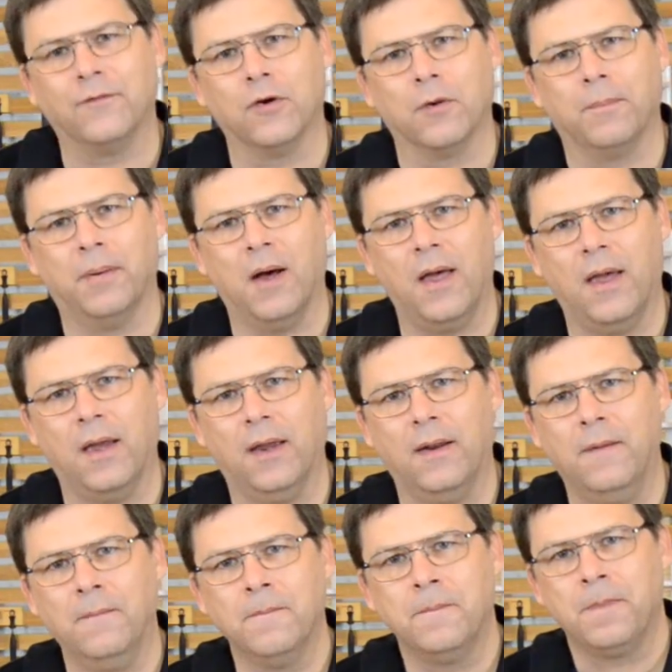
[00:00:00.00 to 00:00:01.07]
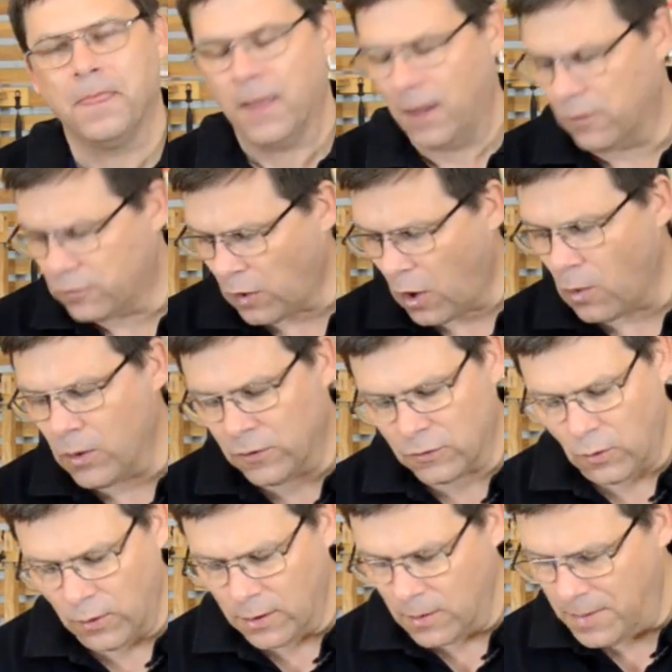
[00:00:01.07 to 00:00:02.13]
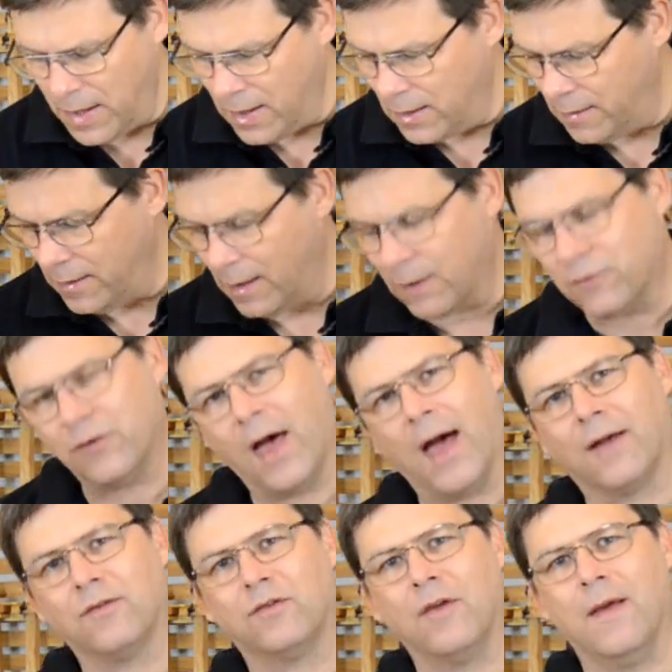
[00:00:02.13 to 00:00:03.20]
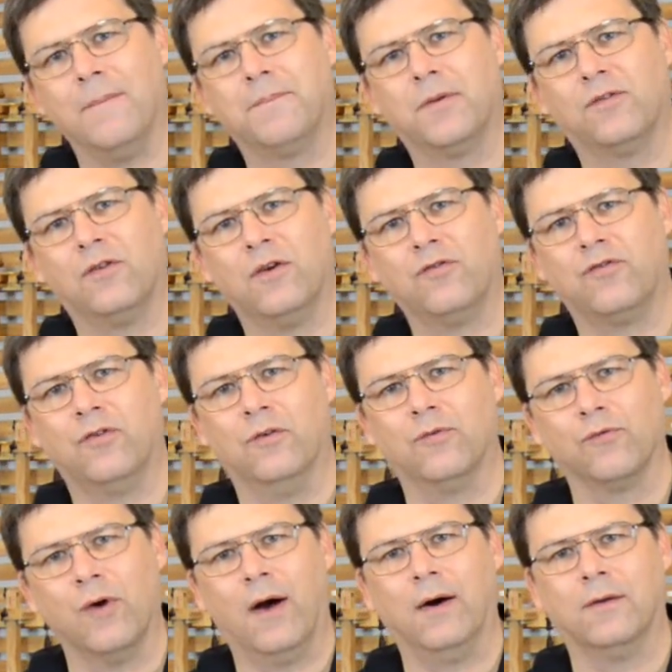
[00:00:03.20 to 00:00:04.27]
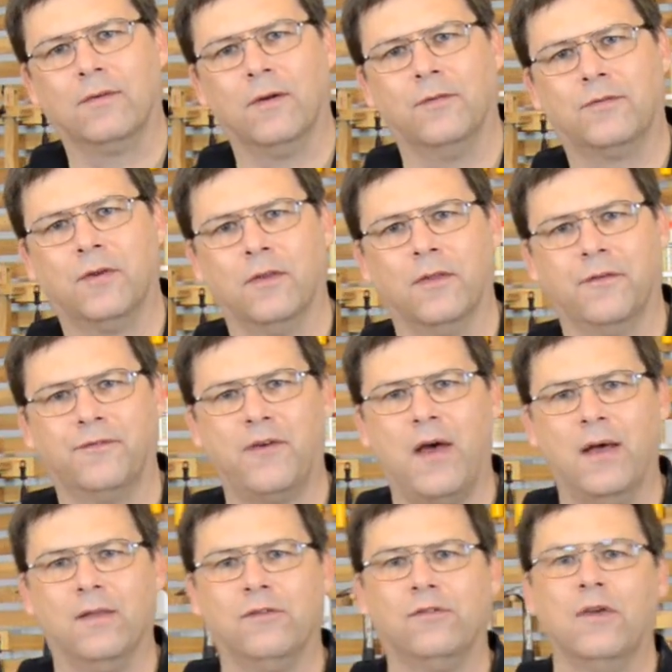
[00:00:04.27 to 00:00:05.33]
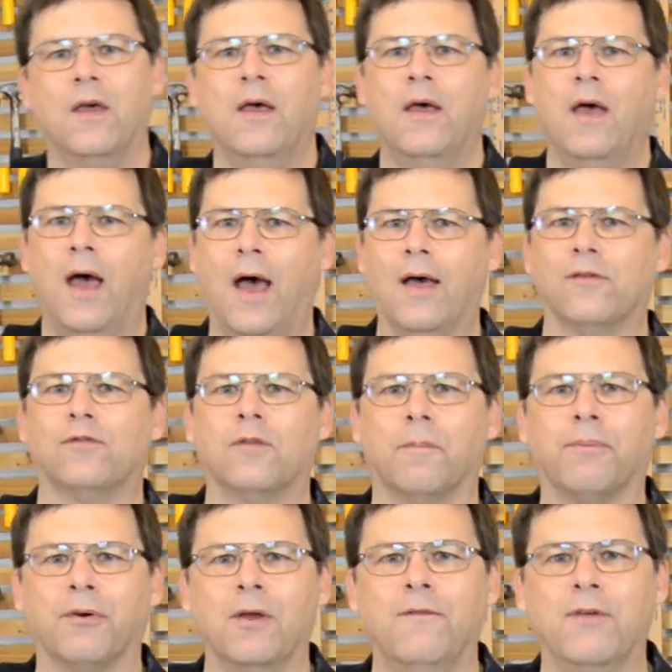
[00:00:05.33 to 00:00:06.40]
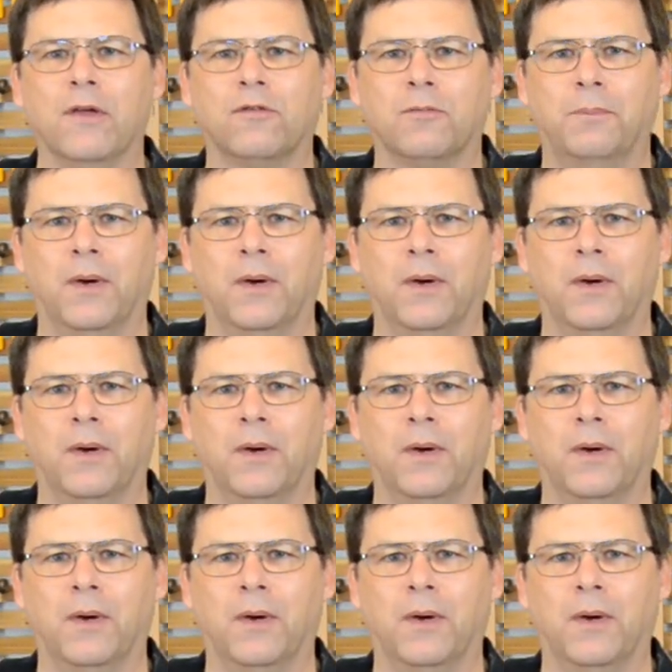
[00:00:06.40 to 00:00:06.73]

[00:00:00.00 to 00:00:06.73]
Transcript: of your blade is always going to be in the exact same position relative to the fence as the previous